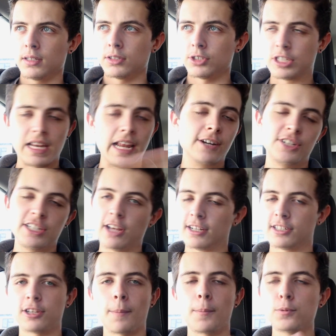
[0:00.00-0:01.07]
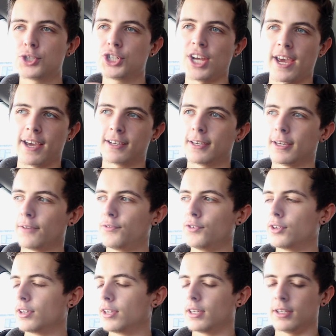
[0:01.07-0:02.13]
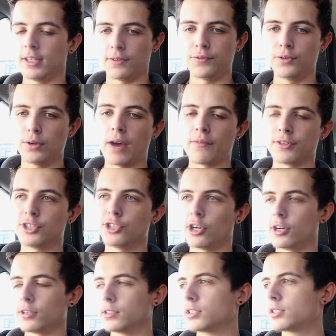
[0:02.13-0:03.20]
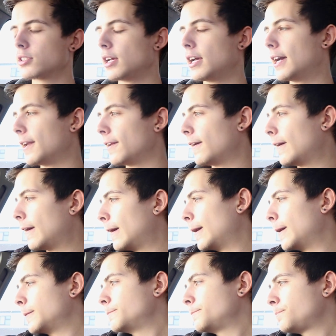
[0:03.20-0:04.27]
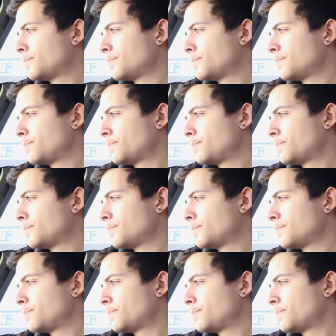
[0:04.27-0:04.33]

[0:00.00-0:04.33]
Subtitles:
just literally double check if you have the chance. And